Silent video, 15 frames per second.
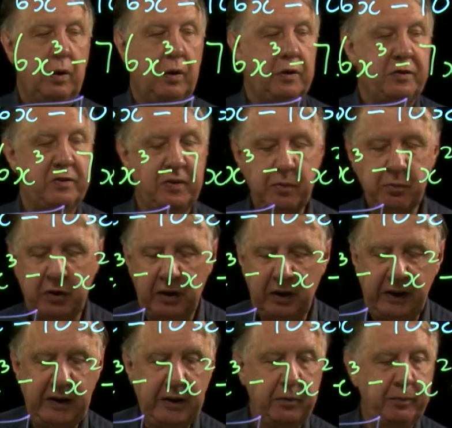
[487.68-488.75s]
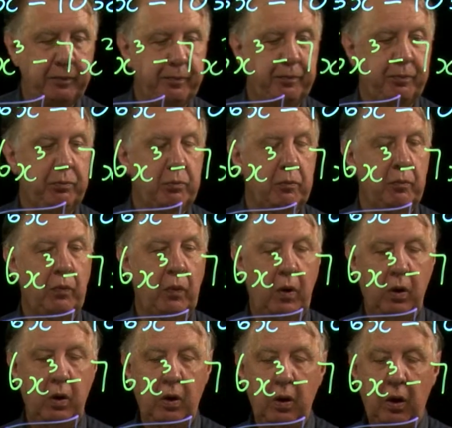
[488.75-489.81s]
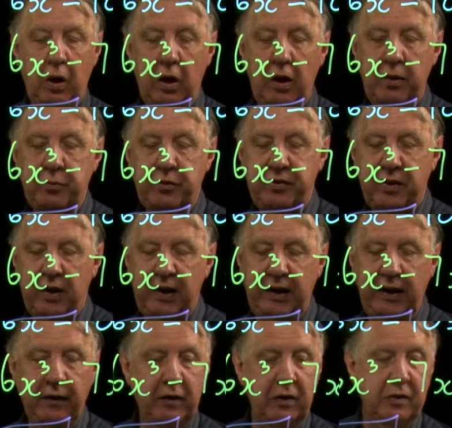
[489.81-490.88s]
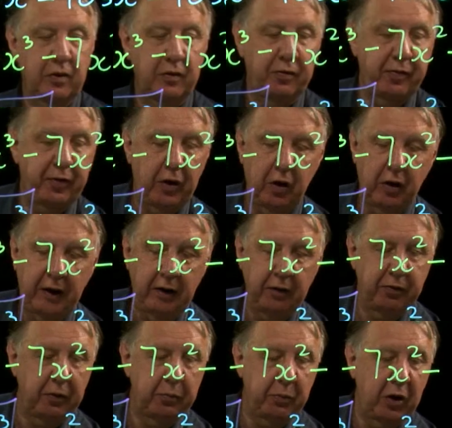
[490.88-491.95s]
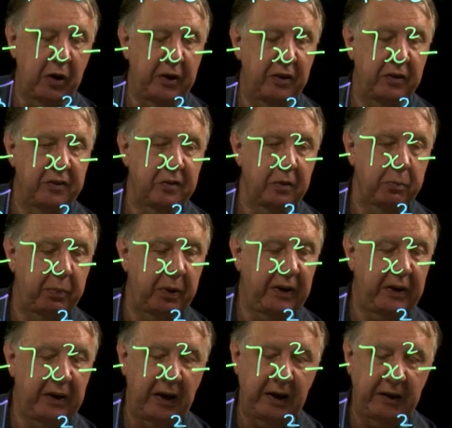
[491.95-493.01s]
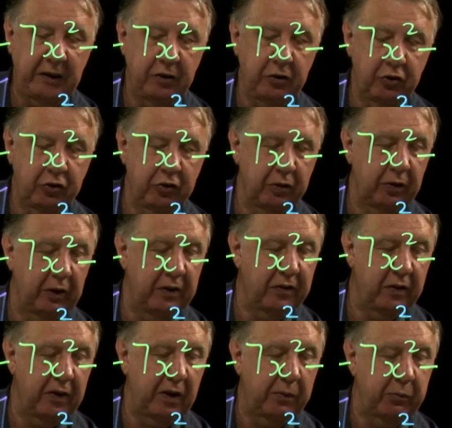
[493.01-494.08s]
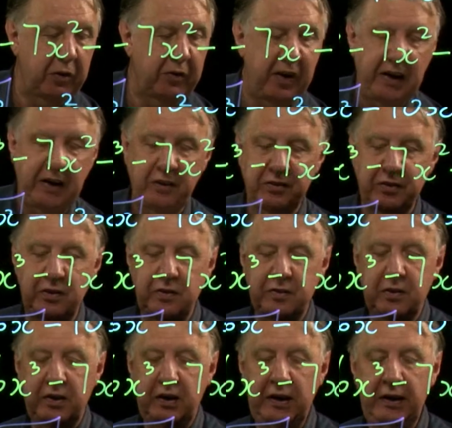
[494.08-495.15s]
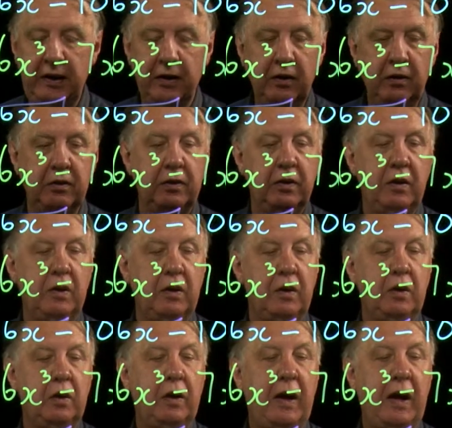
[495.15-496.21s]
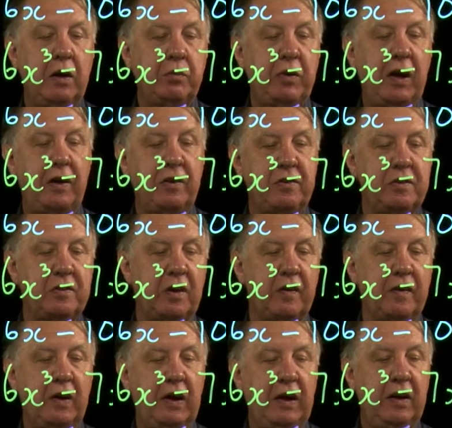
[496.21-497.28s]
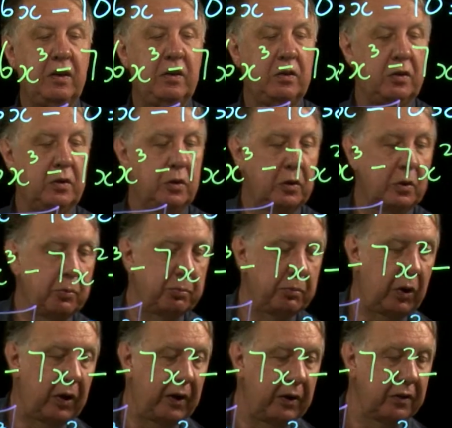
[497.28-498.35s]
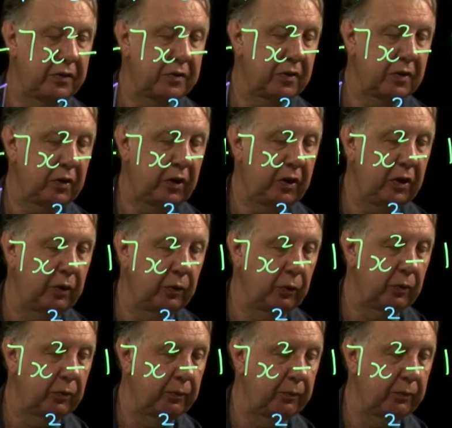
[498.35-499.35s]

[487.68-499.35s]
Similarly, I am saying that 5 minus ph is the number of x's here. How many x's are there here? Minus q.